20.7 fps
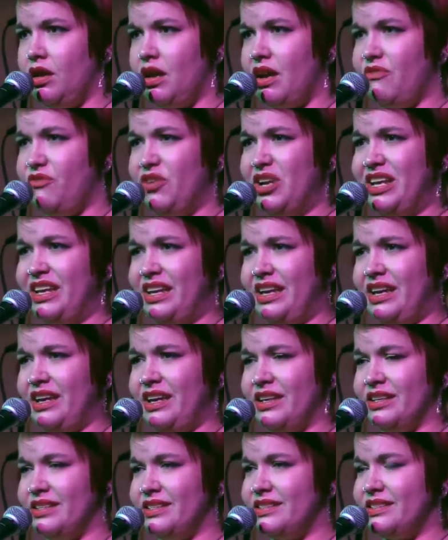Every
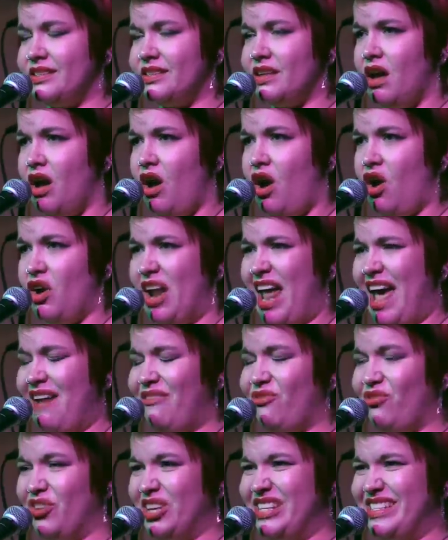kiss on
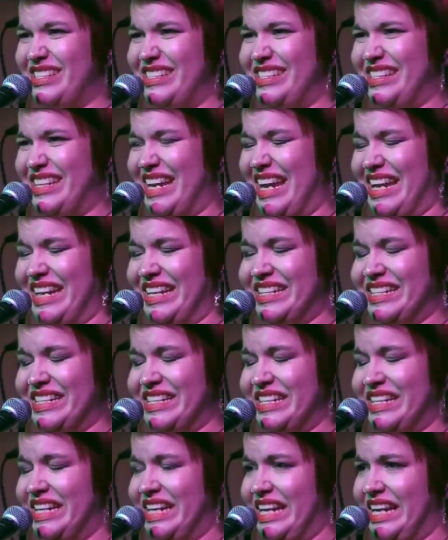every skinned
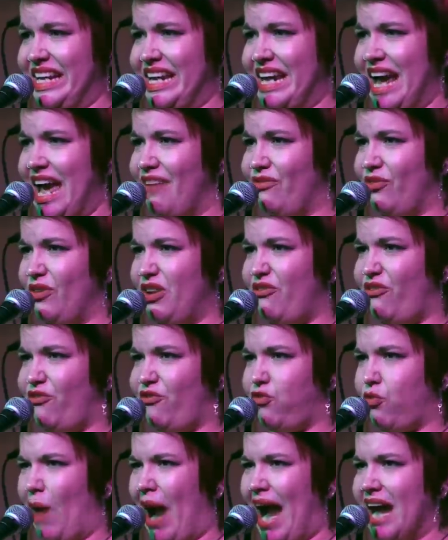knee, every
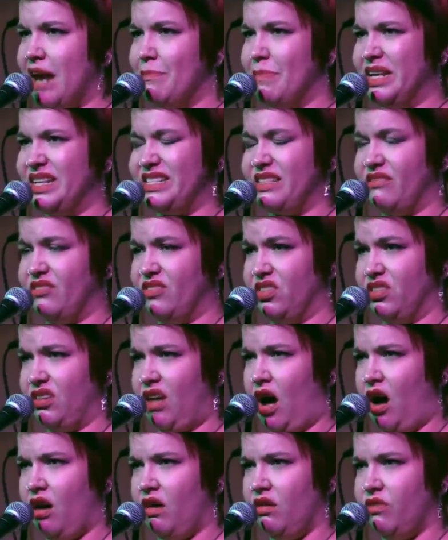fragment of
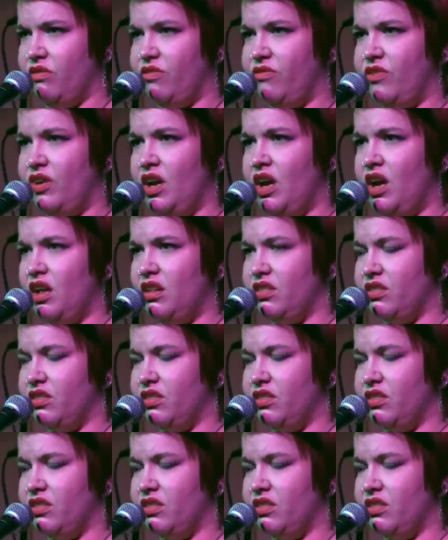love